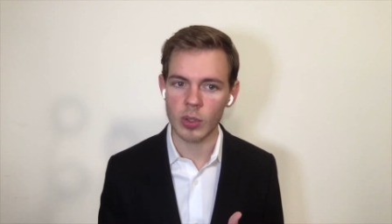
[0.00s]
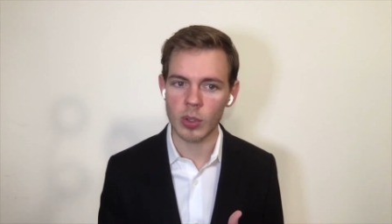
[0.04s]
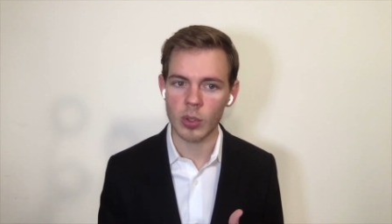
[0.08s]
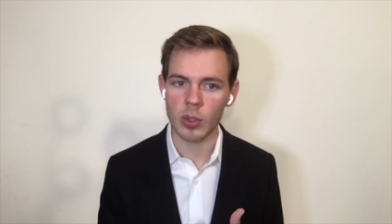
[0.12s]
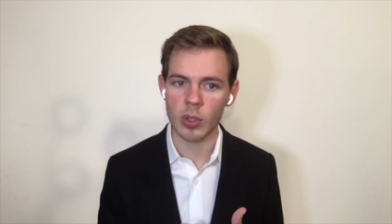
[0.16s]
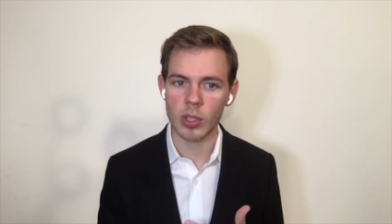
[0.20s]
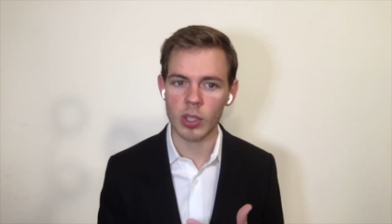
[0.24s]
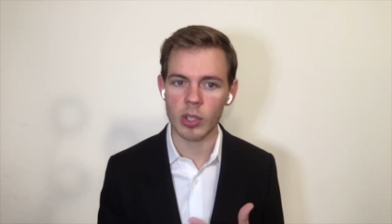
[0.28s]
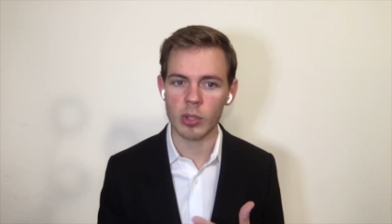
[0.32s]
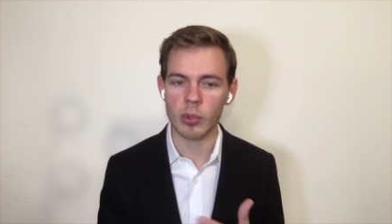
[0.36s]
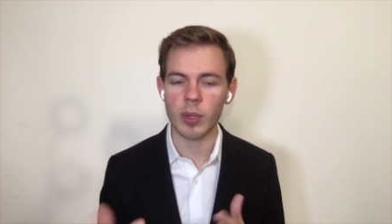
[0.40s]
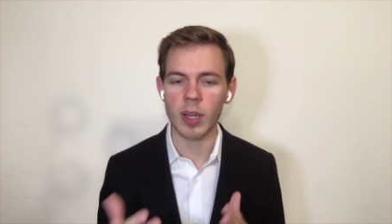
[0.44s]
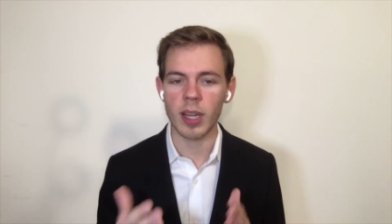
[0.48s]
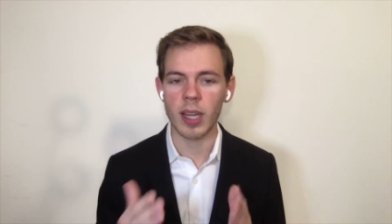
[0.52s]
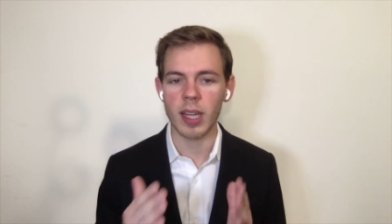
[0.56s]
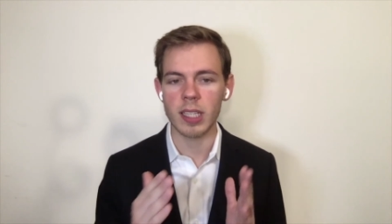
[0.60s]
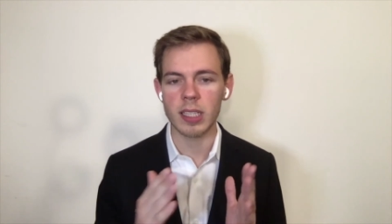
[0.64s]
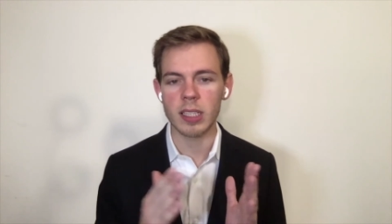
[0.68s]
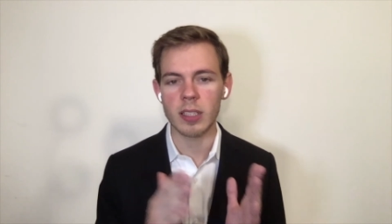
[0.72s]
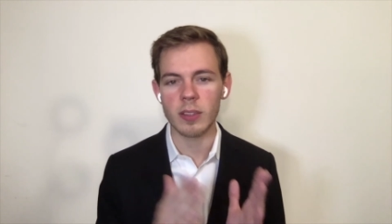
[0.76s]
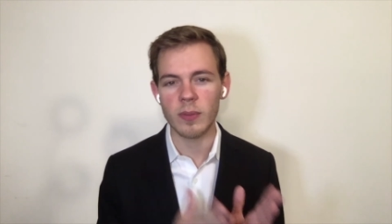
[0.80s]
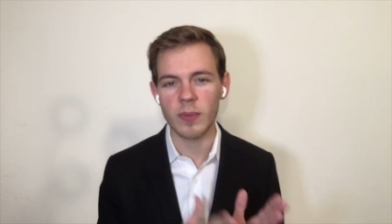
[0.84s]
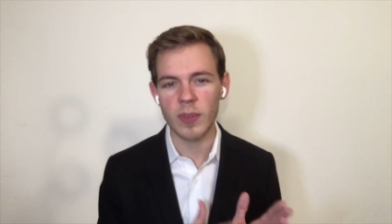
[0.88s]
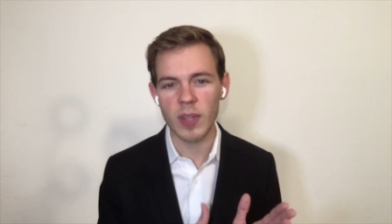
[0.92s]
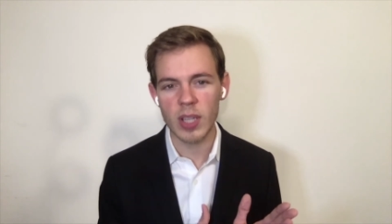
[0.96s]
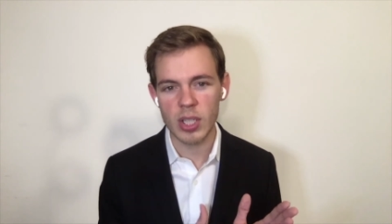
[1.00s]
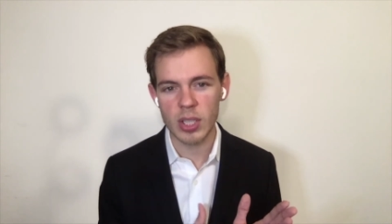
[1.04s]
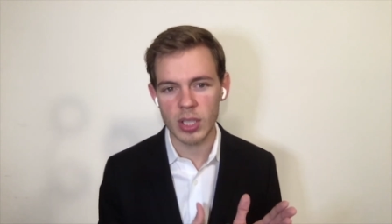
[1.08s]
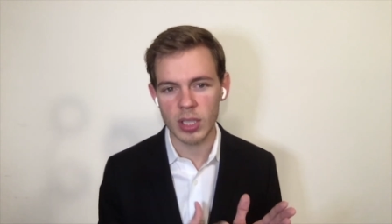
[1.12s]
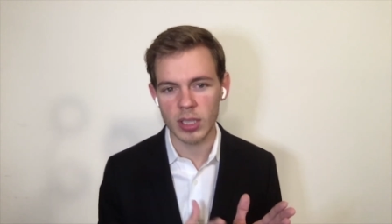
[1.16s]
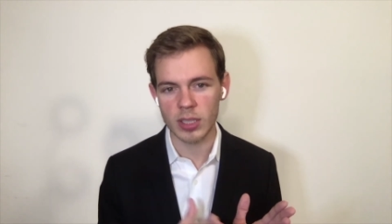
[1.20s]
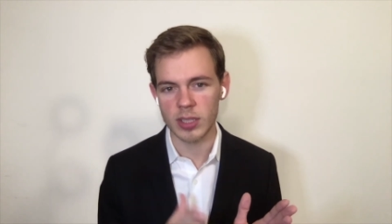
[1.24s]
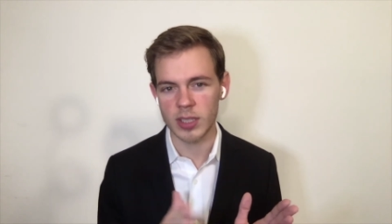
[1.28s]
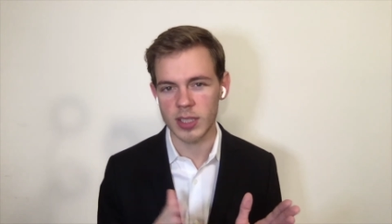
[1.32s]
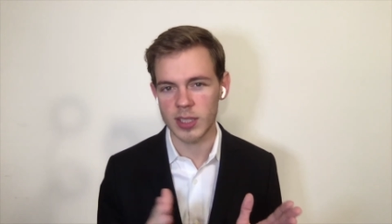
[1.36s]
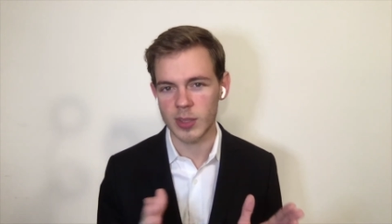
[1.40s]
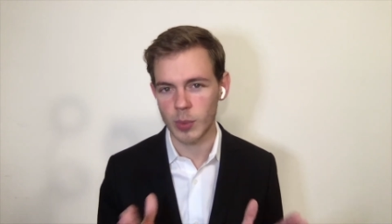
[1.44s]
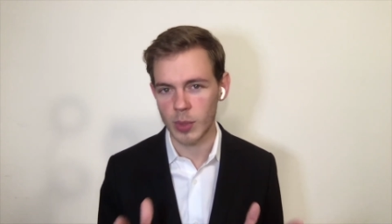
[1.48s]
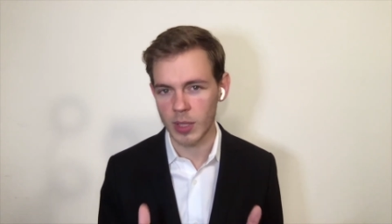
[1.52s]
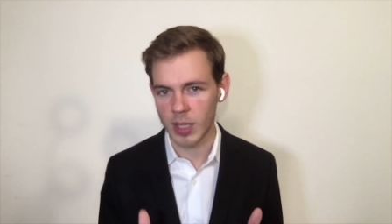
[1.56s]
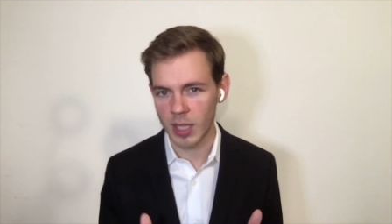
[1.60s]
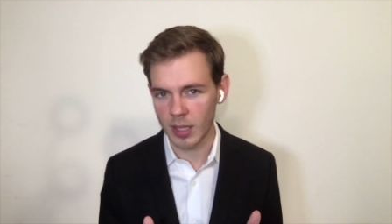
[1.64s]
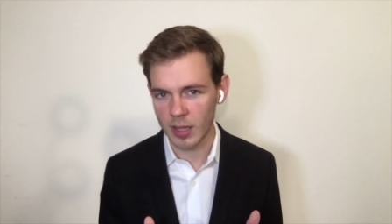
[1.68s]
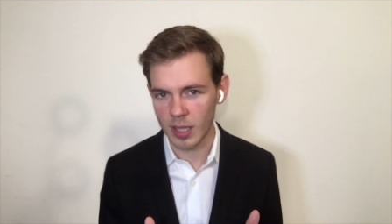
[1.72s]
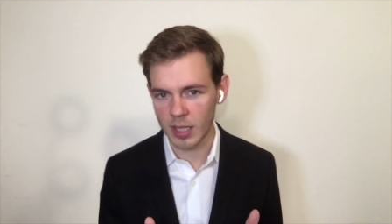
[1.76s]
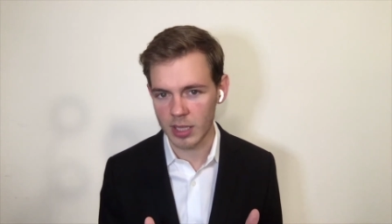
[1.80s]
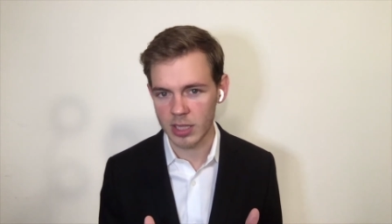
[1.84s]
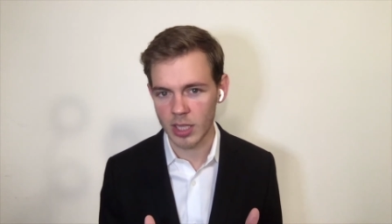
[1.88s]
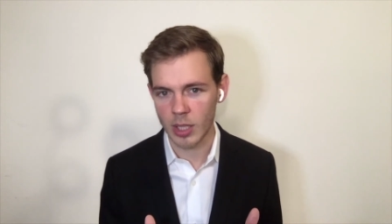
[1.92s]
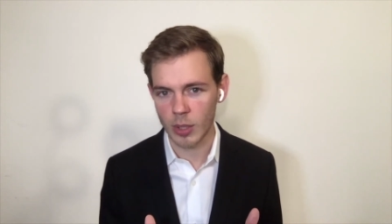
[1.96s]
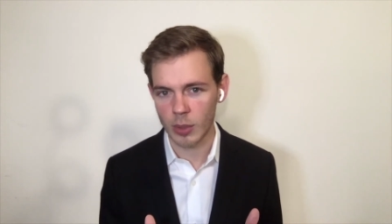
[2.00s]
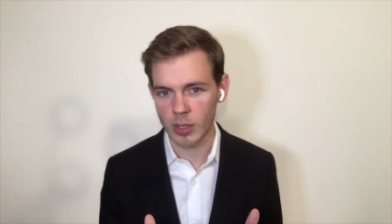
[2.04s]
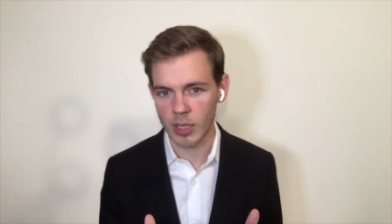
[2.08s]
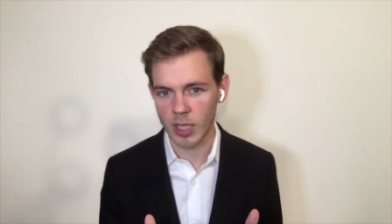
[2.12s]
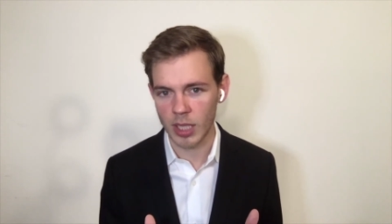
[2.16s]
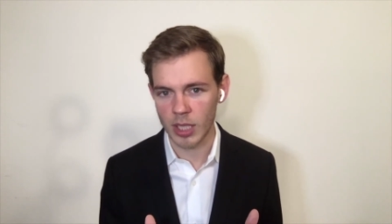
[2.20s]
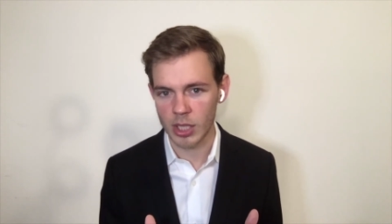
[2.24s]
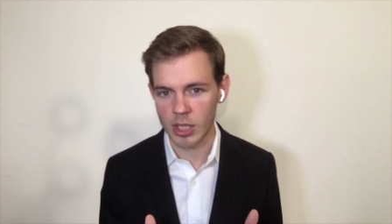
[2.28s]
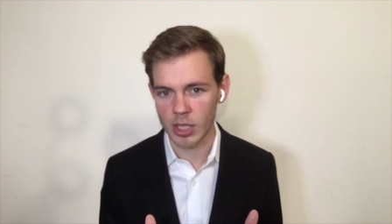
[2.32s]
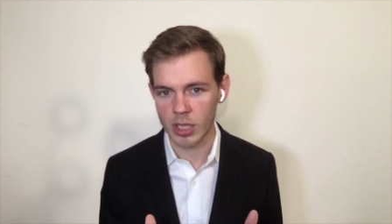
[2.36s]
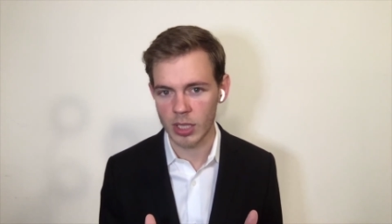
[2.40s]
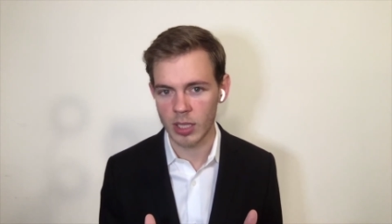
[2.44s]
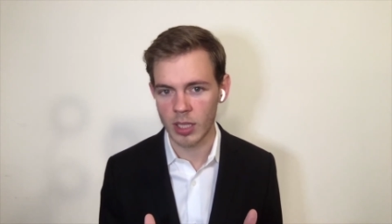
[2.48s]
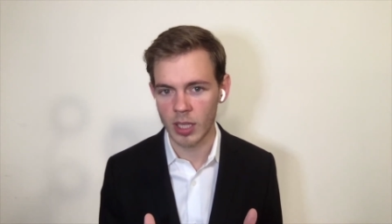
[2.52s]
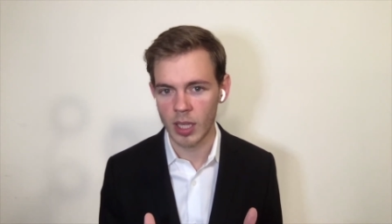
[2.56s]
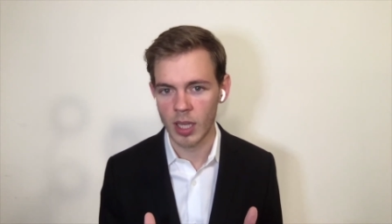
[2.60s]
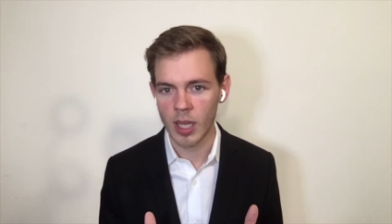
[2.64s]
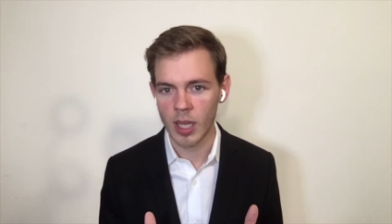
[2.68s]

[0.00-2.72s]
or creating divisions within this coalition